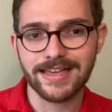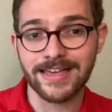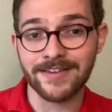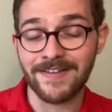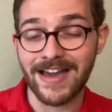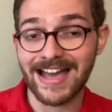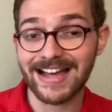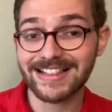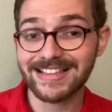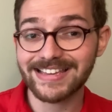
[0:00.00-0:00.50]

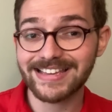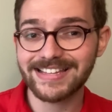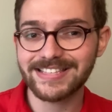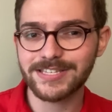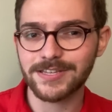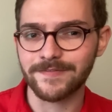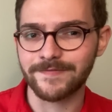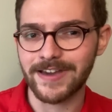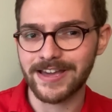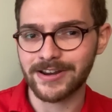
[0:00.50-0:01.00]
If
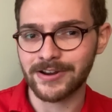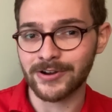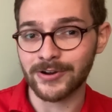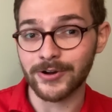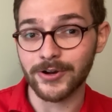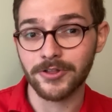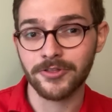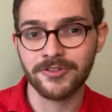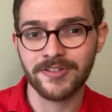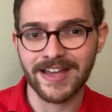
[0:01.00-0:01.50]
aliens invaded
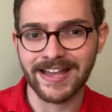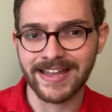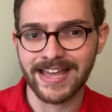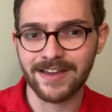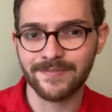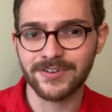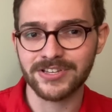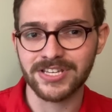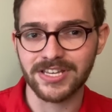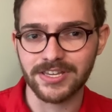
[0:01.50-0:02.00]
Earth and
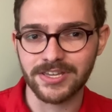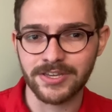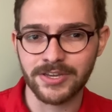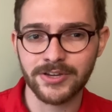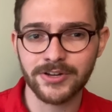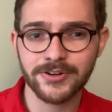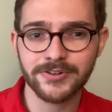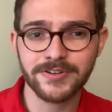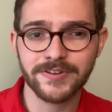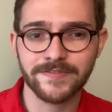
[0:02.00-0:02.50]
gave us a
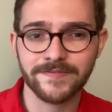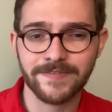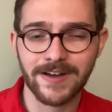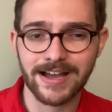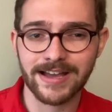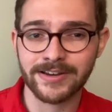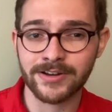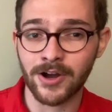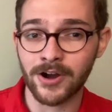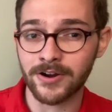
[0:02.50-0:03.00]
year to
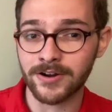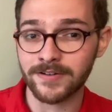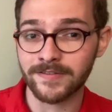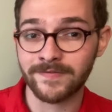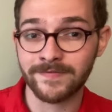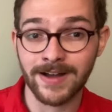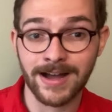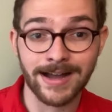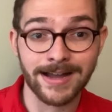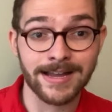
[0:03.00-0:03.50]
find R
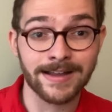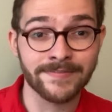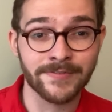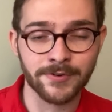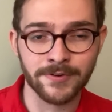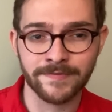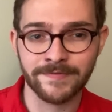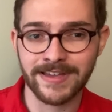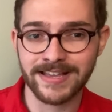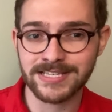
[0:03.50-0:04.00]
of 5
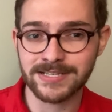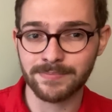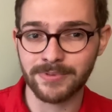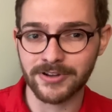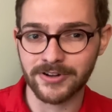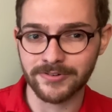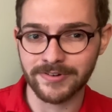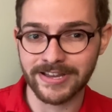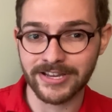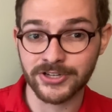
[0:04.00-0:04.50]
or face
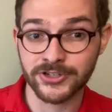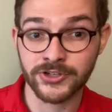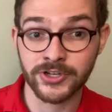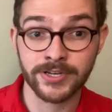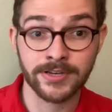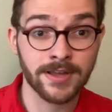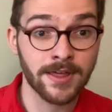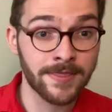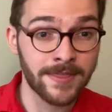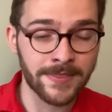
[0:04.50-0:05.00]

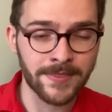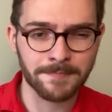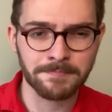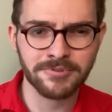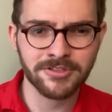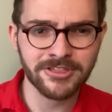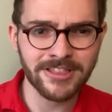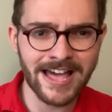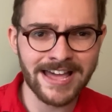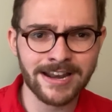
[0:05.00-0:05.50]
obliteration, then the
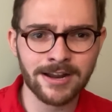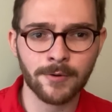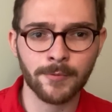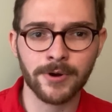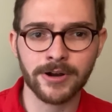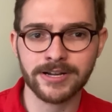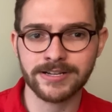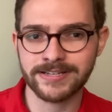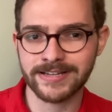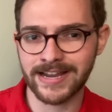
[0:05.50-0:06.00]
planet
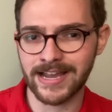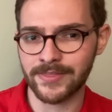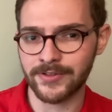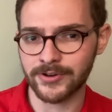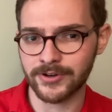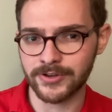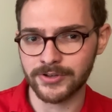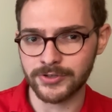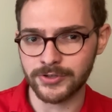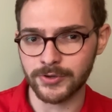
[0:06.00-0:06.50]
working
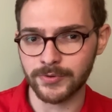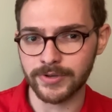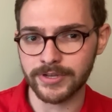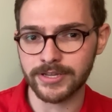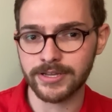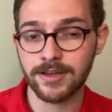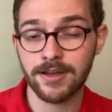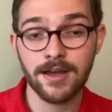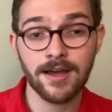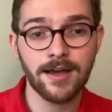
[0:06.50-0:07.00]
together could do
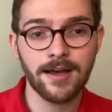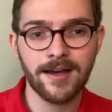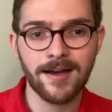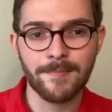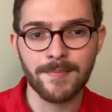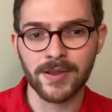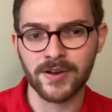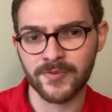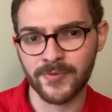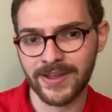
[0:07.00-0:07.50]
it.
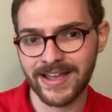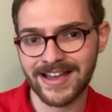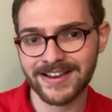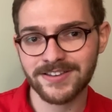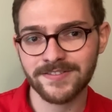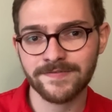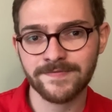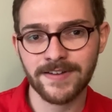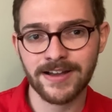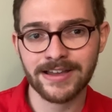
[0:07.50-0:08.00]
But if we
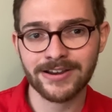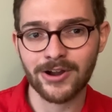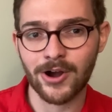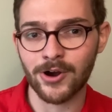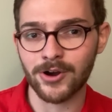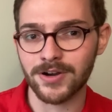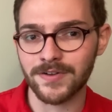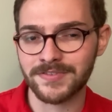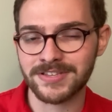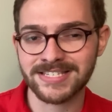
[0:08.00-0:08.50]
had to find
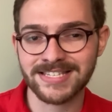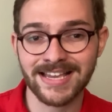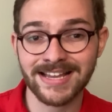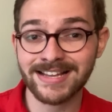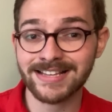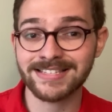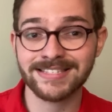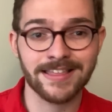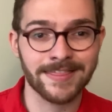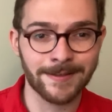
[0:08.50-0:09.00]
R of
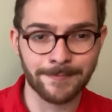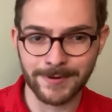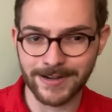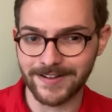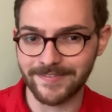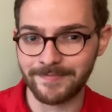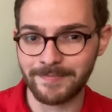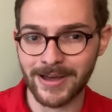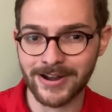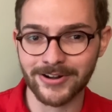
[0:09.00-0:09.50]
6 then we'd
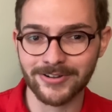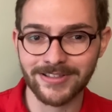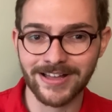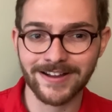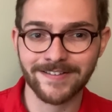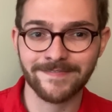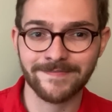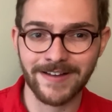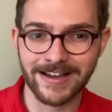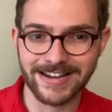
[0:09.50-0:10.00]
have better
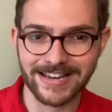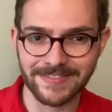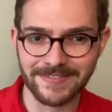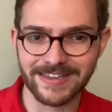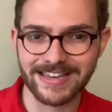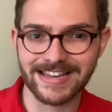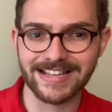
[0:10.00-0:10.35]
luck fighting the